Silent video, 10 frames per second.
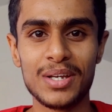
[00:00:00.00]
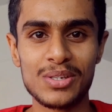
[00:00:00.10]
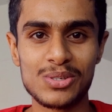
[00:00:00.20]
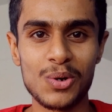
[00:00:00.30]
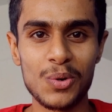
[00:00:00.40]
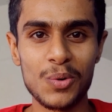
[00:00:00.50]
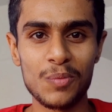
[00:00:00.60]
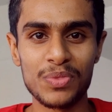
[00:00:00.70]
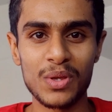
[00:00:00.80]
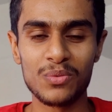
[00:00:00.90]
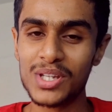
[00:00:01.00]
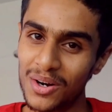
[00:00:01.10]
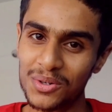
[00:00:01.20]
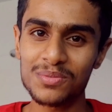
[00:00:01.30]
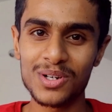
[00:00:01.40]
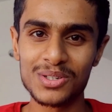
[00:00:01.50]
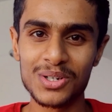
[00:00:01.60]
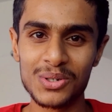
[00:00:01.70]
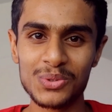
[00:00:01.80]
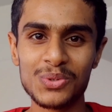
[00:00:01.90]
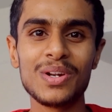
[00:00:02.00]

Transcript: So without further ado,